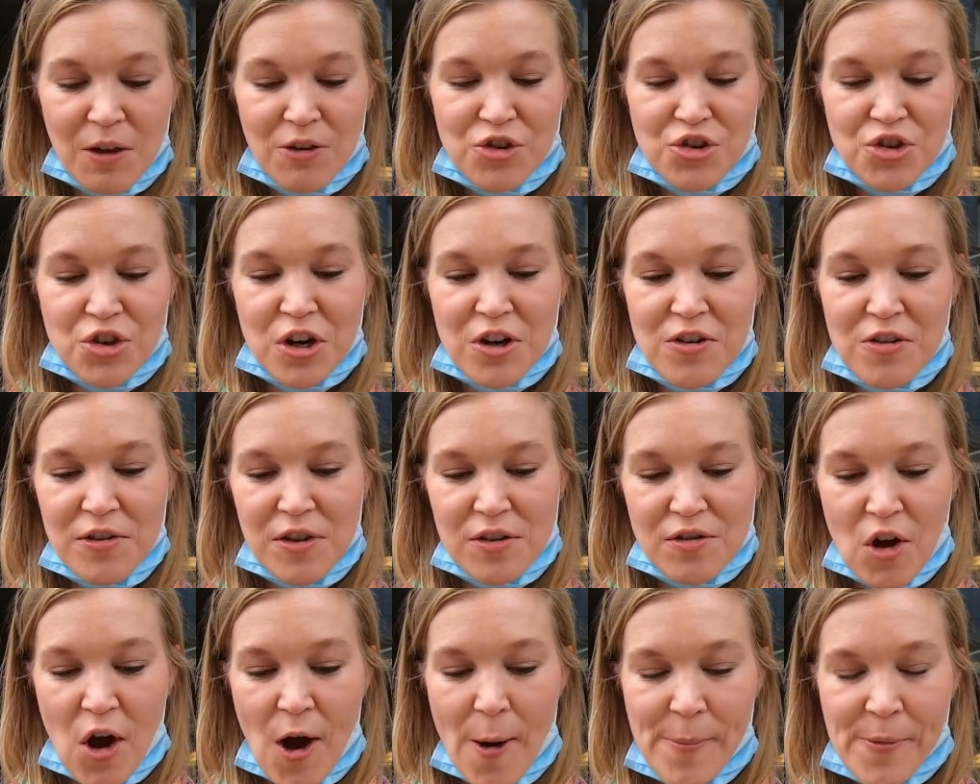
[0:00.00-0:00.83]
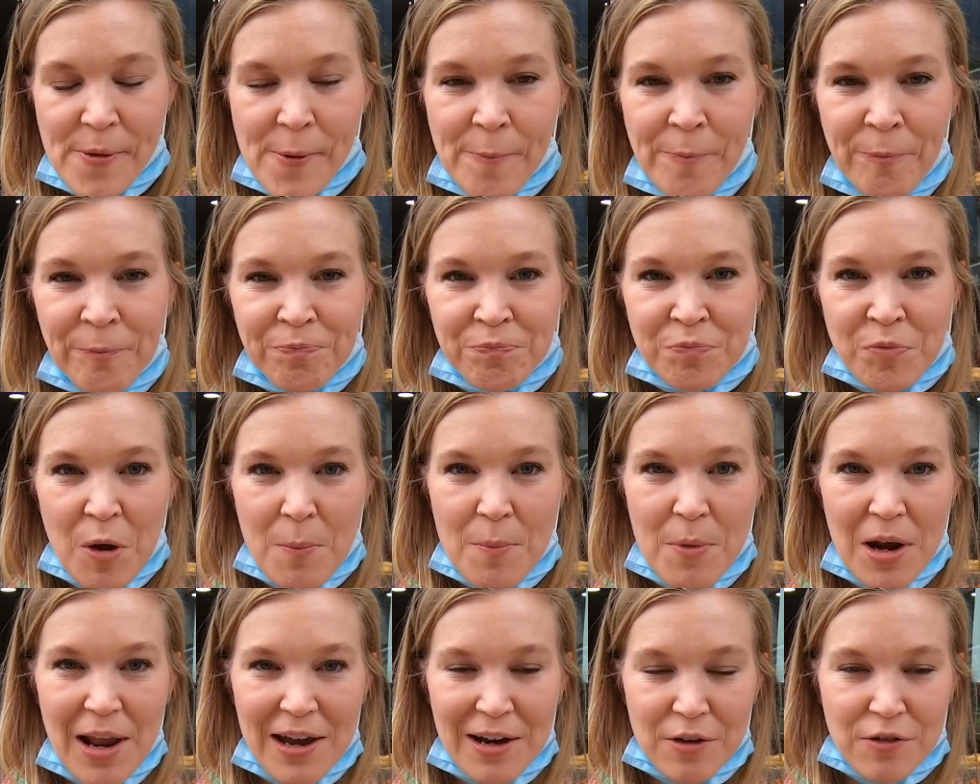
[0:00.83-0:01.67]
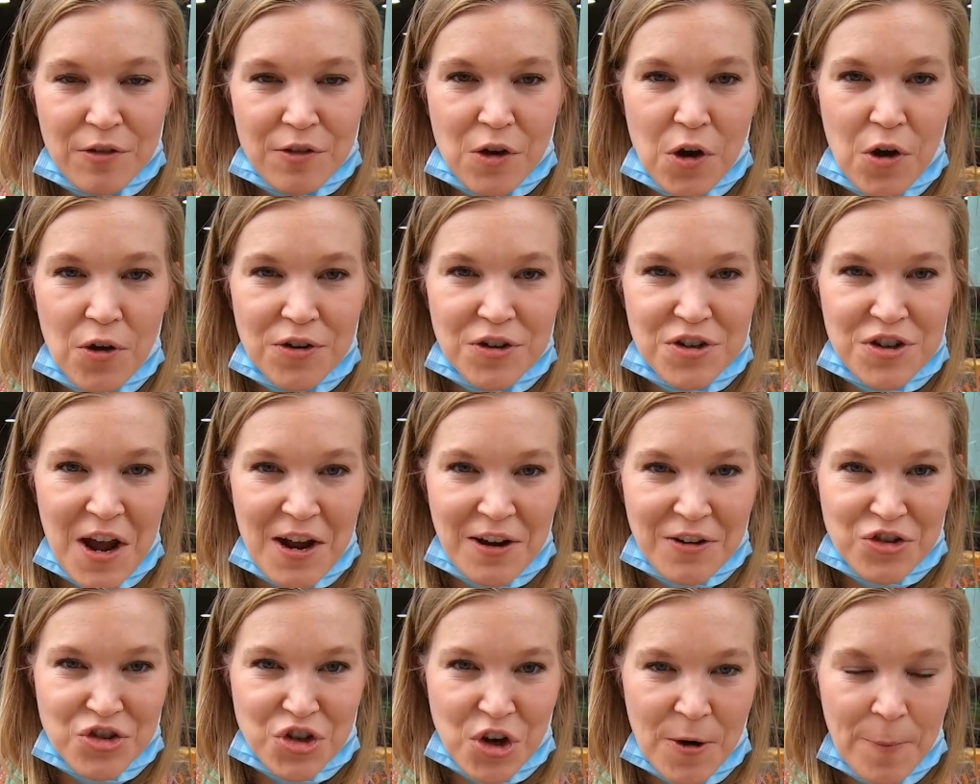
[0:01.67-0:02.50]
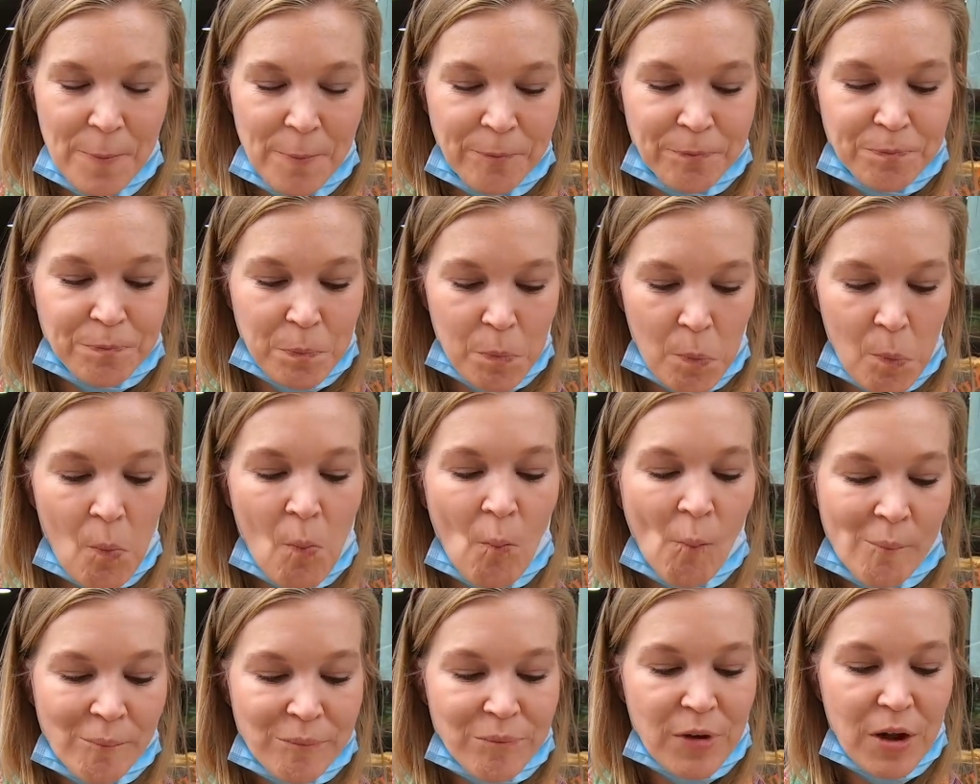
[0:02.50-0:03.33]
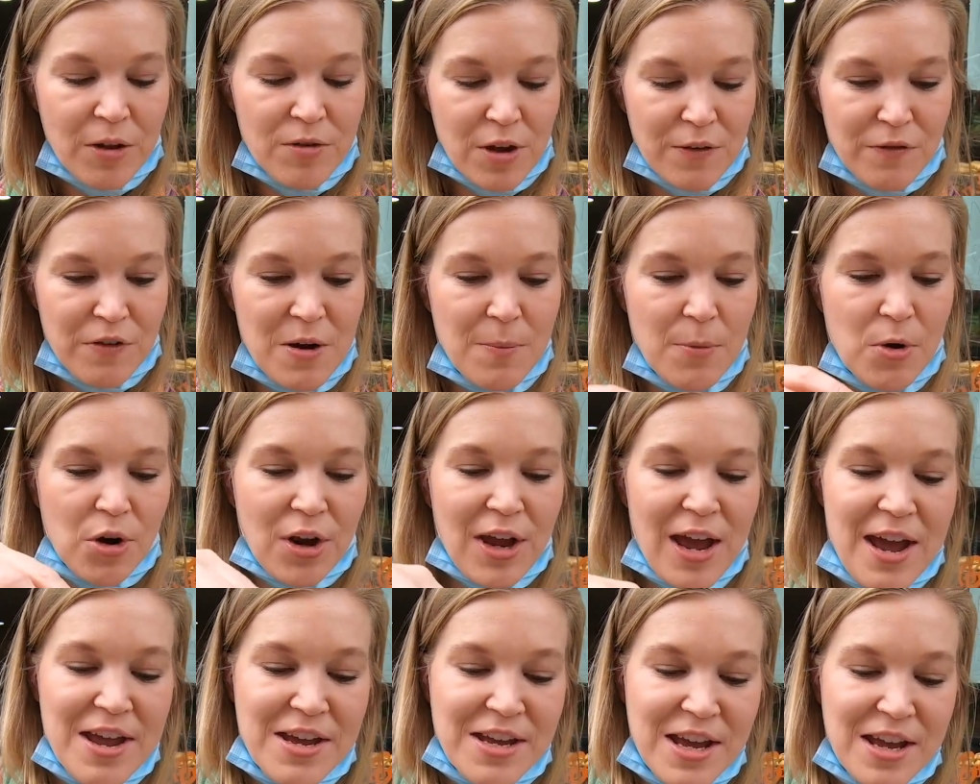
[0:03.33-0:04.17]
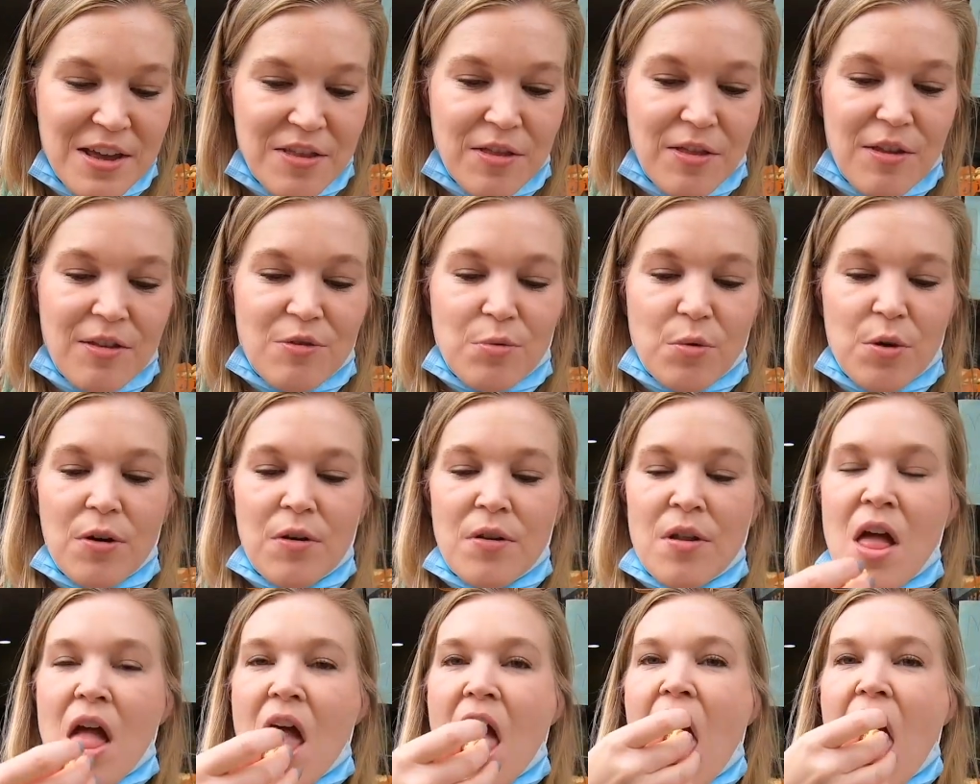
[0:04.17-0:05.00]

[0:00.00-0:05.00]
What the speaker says: Sugar on the top, like a scone texture. Definitely more cakey than this one.